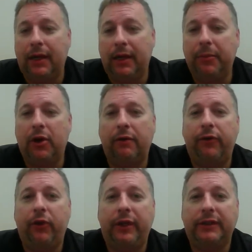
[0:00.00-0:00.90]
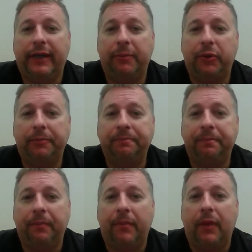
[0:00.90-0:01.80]
Let me offer you an example.
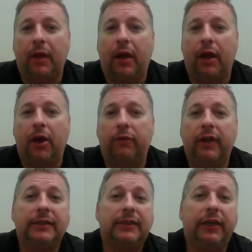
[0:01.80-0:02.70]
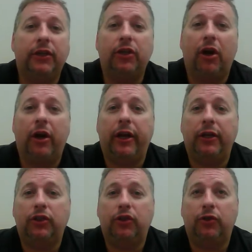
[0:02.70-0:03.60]
Let's say you're
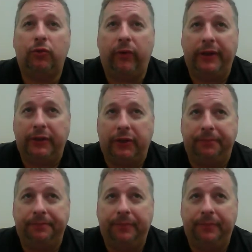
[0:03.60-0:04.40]
targeting student rental.